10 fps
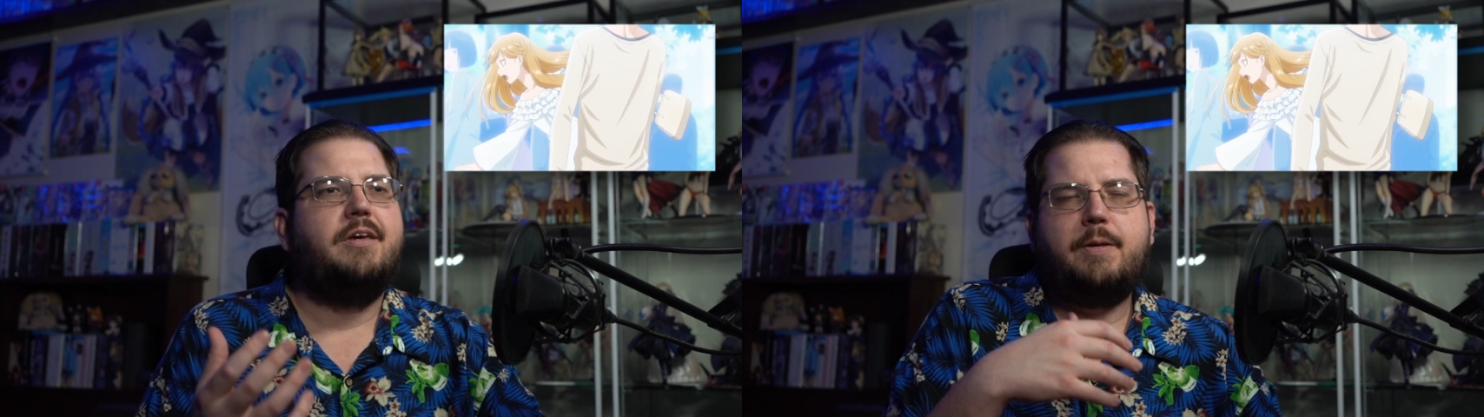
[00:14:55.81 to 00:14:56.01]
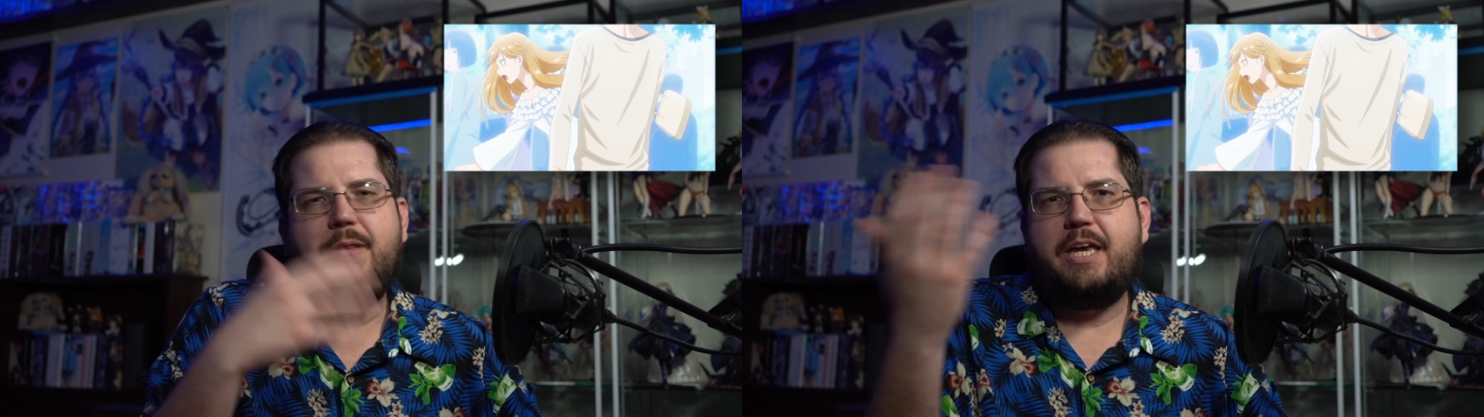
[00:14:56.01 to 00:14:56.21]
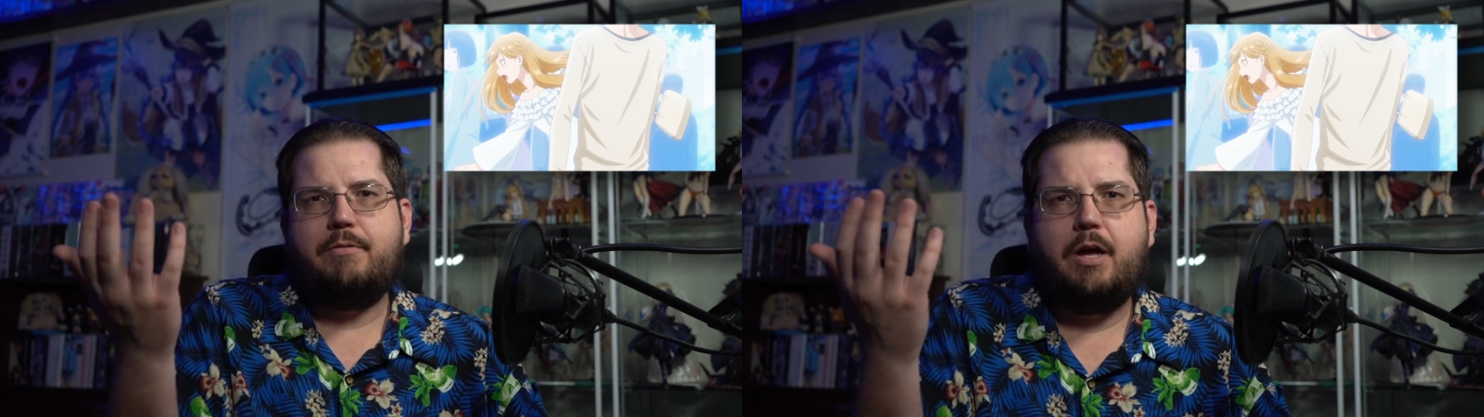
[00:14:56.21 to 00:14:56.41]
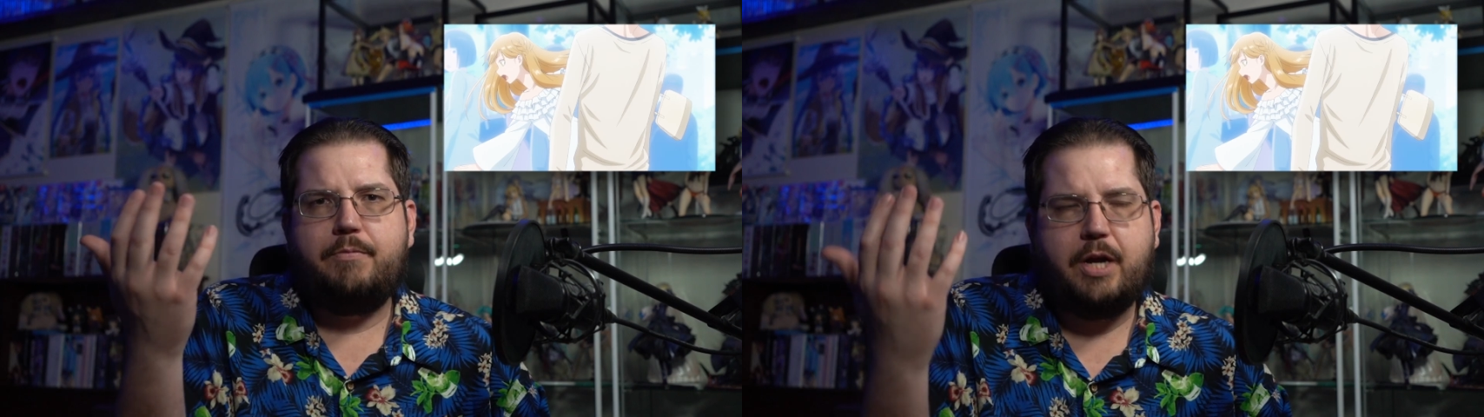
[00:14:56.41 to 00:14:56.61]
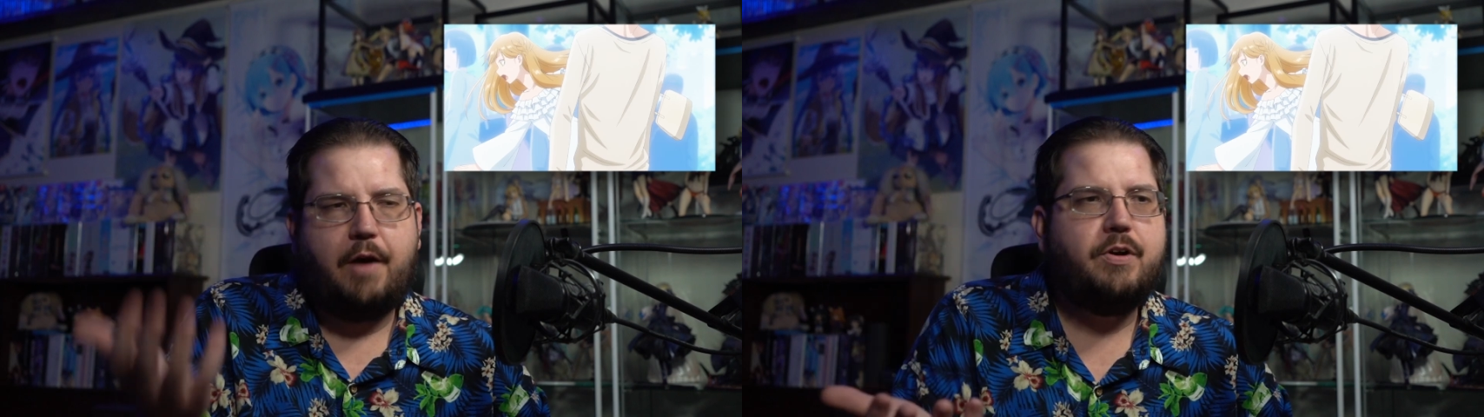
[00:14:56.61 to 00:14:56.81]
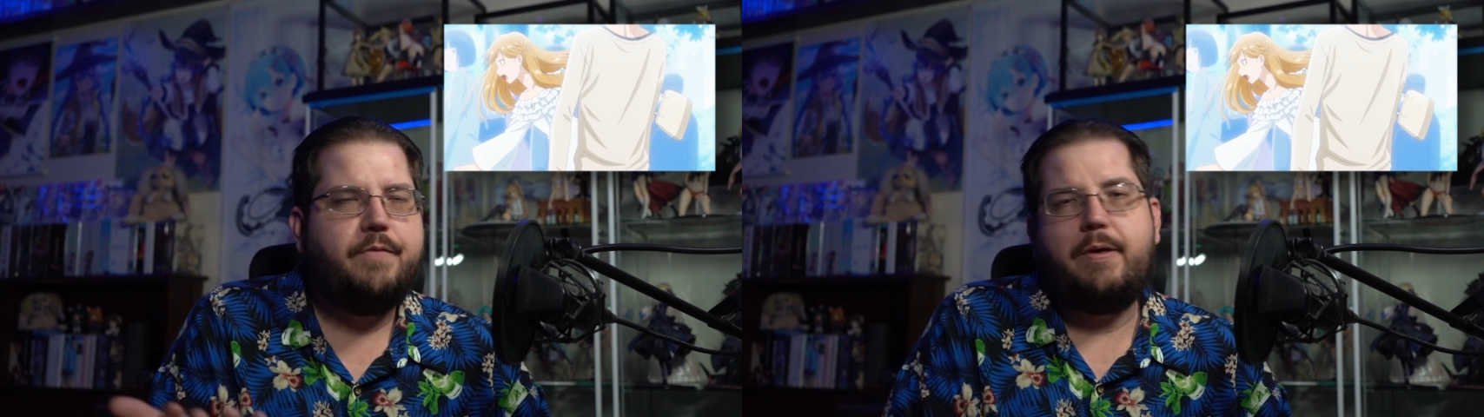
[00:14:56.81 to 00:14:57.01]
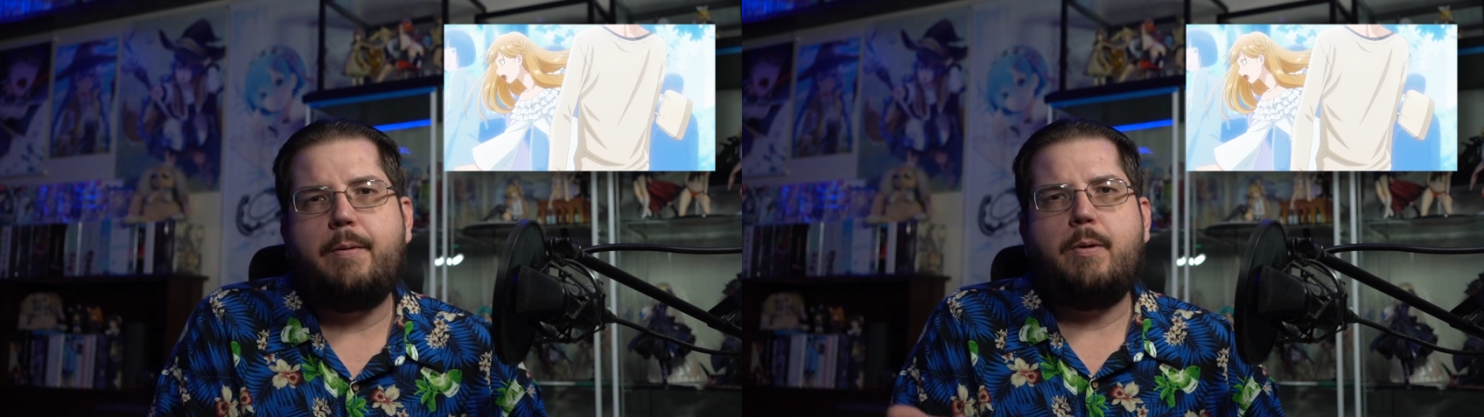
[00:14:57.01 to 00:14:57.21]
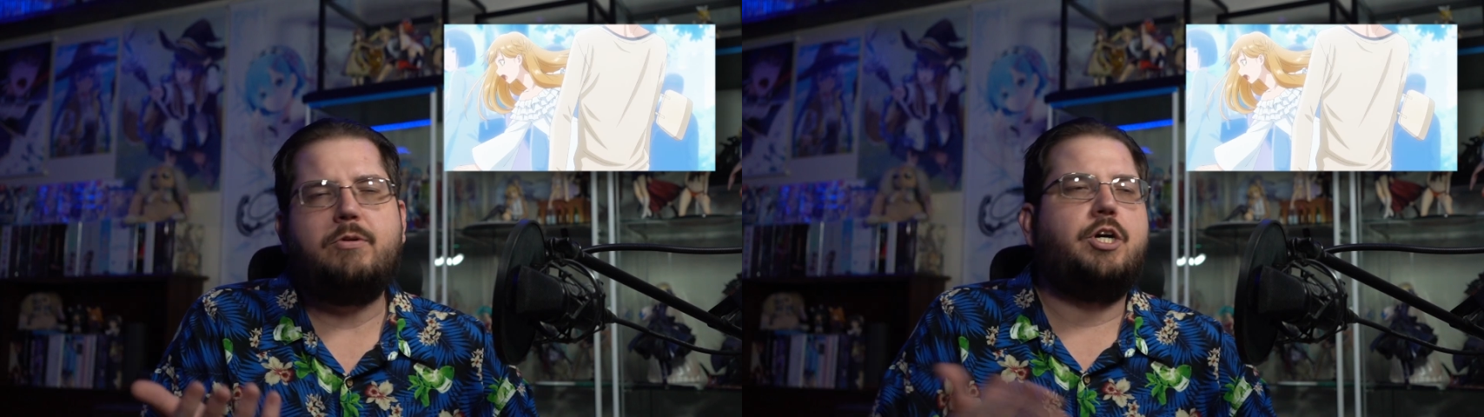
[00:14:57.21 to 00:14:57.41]
Something like Recovery of
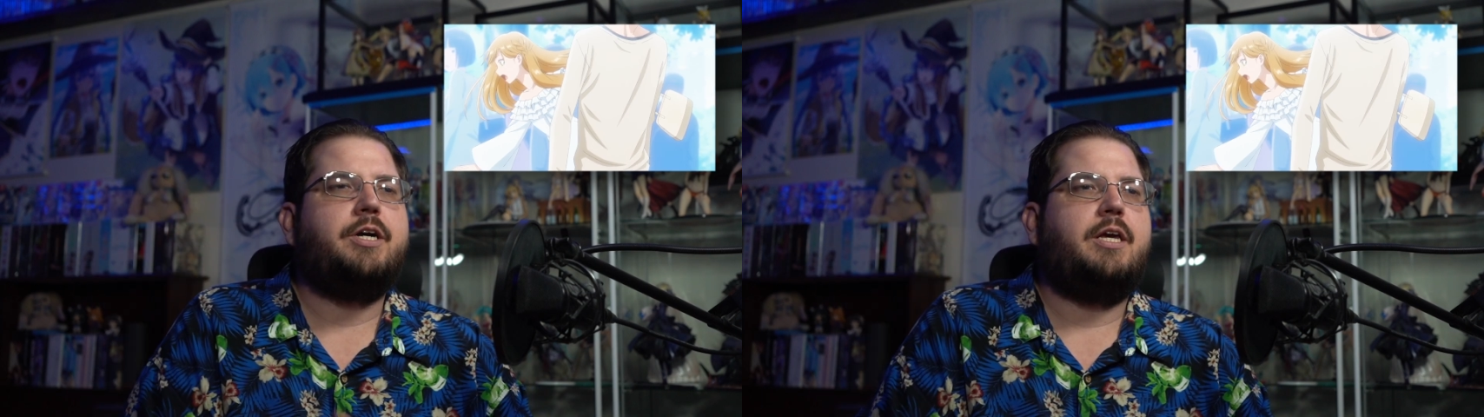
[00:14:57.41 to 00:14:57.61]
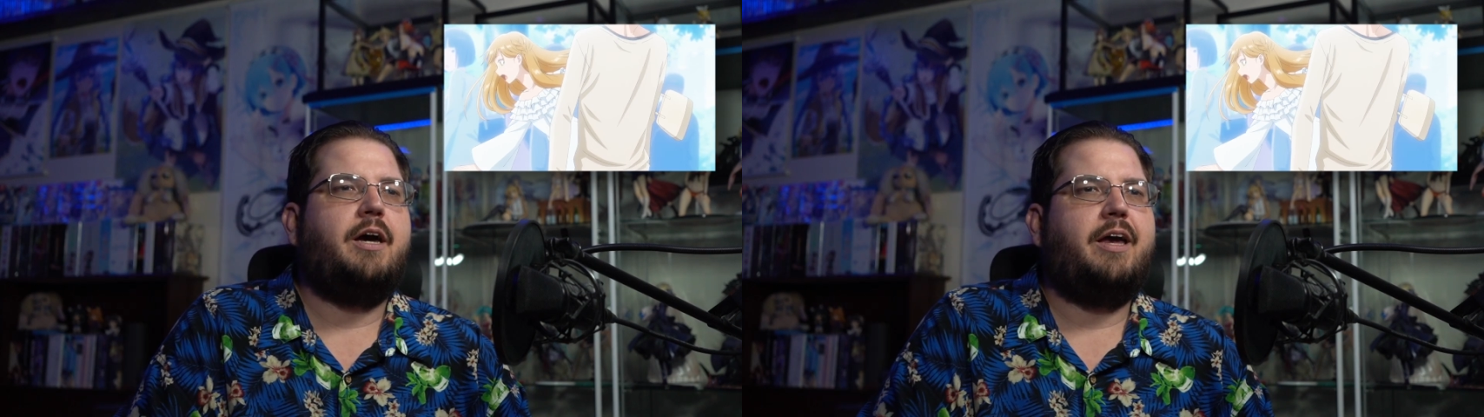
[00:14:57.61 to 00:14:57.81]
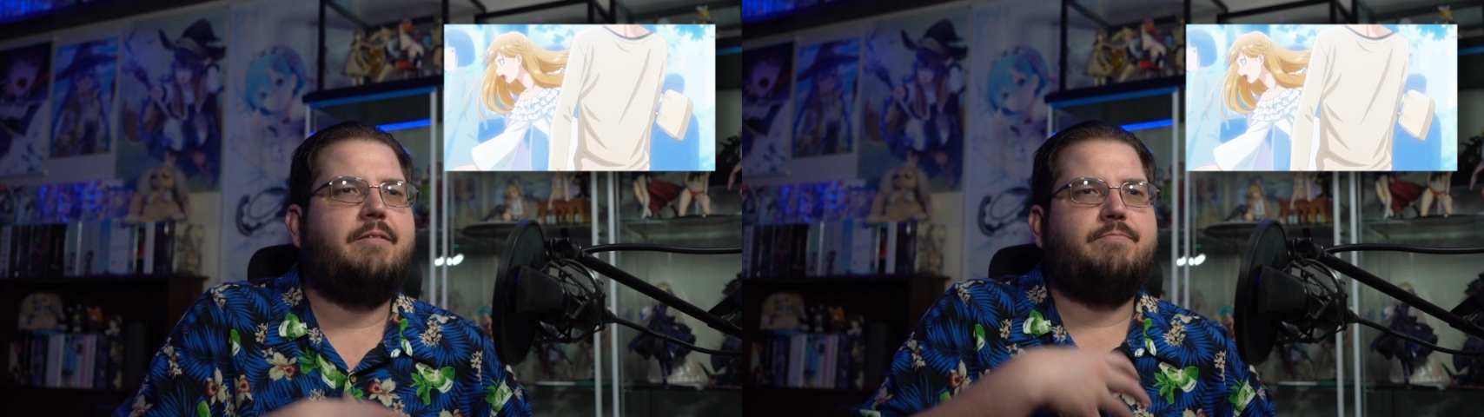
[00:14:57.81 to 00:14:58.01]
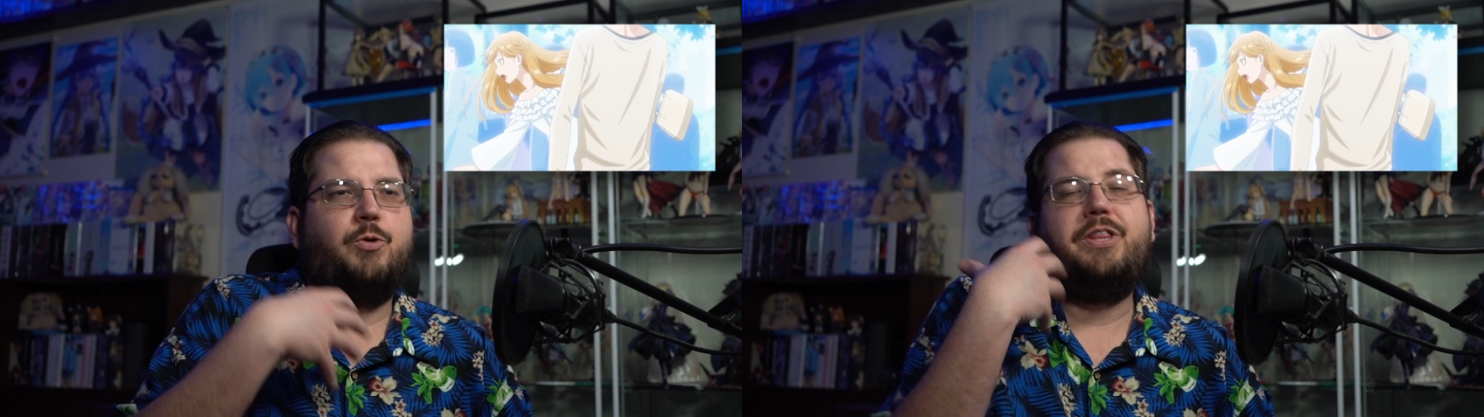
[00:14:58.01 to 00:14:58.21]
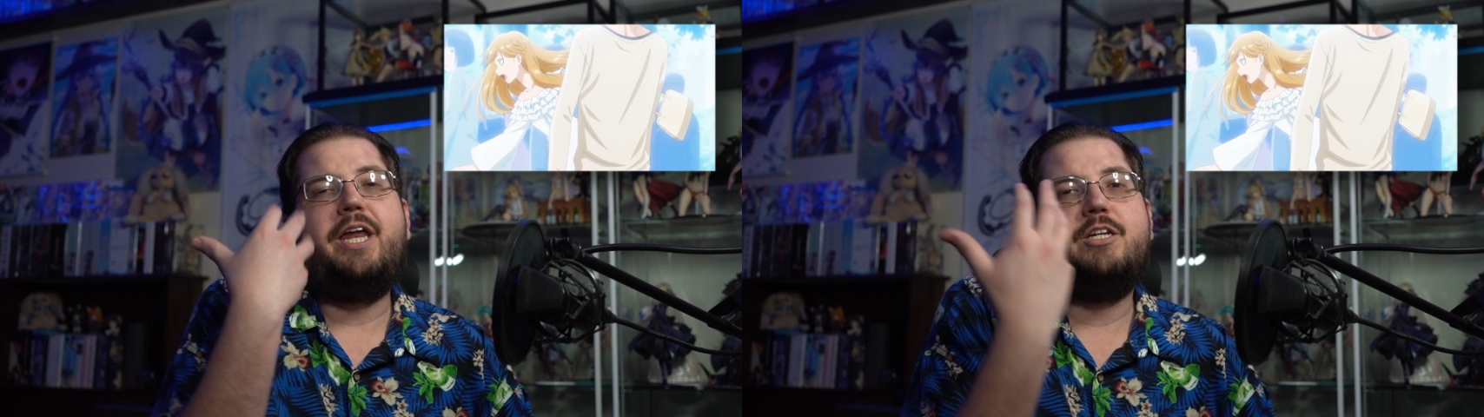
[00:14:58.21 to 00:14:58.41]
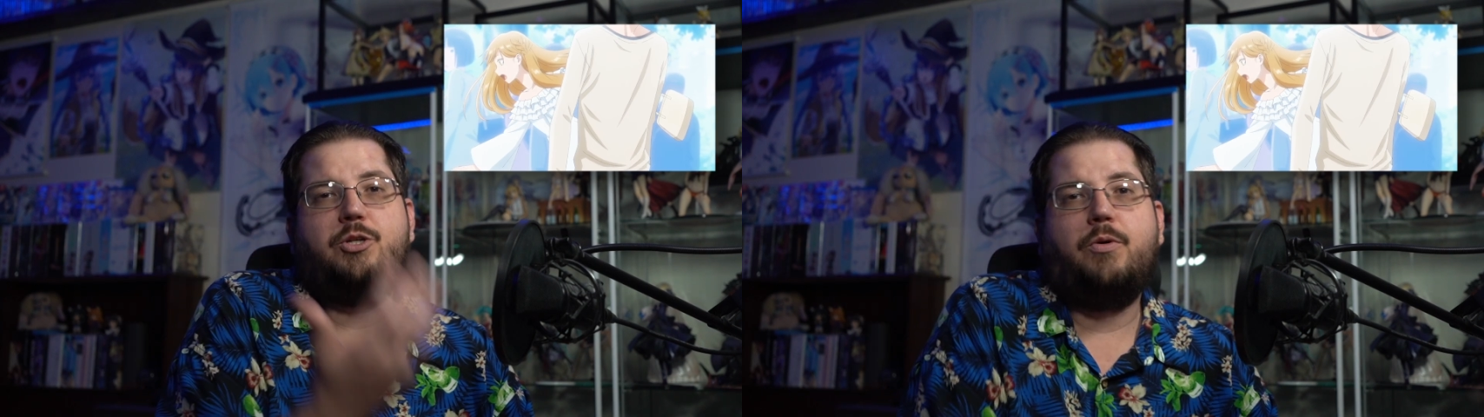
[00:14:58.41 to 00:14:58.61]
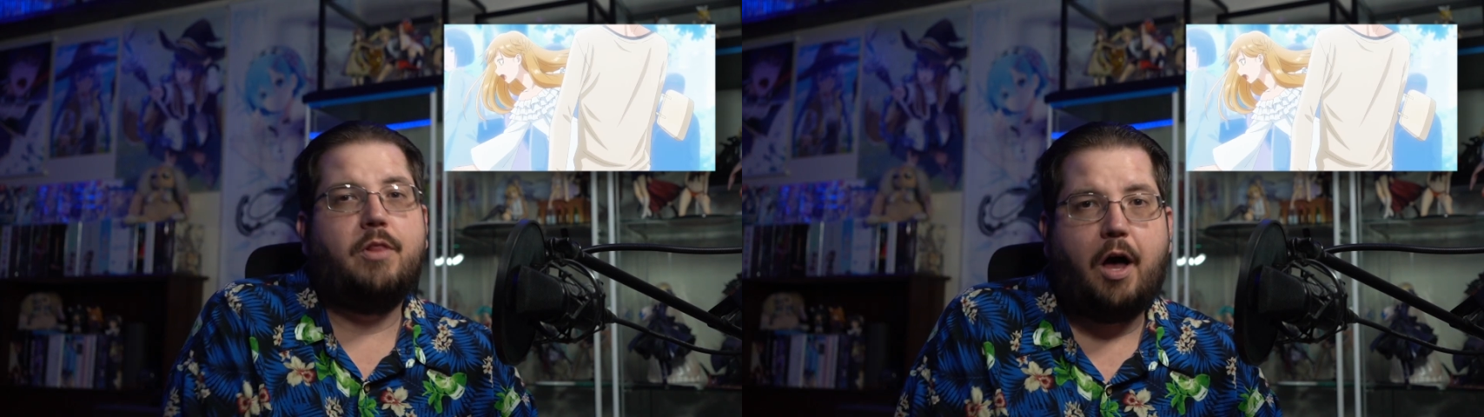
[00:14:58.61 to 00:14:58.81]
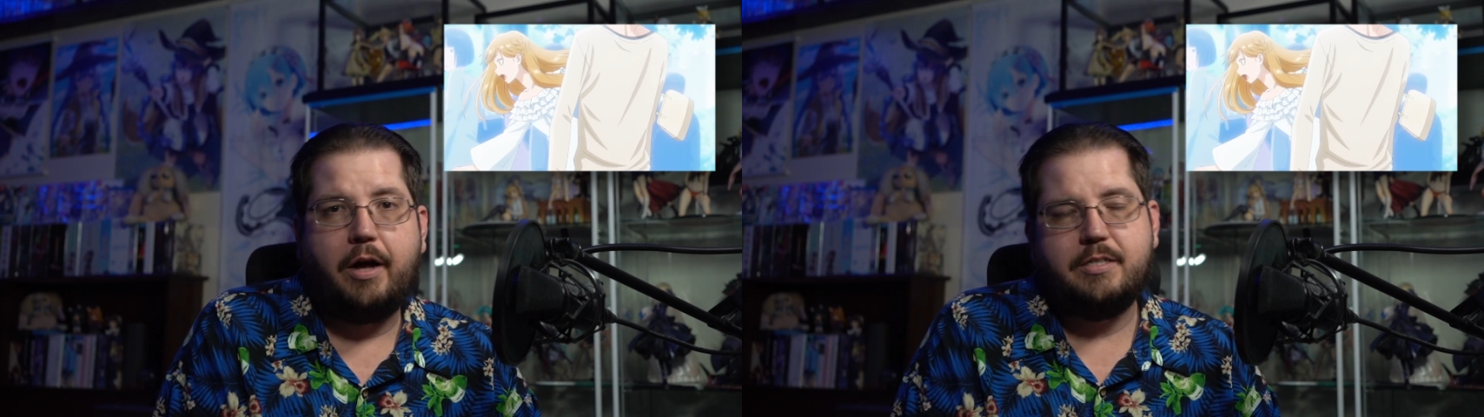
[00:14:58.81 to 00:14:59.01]
MMO Junkie, I related to a
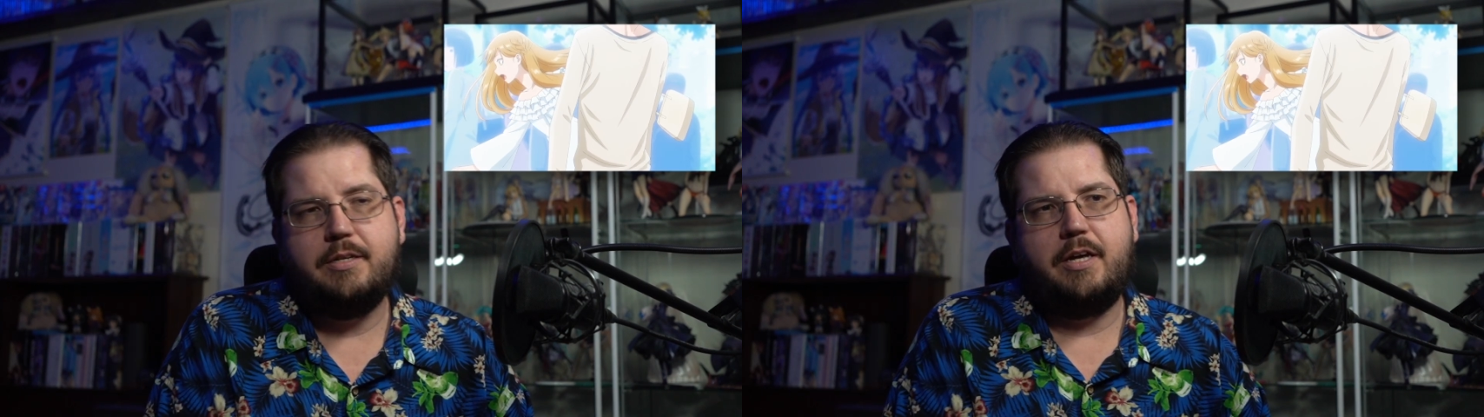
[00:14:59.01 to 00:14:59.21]
lot.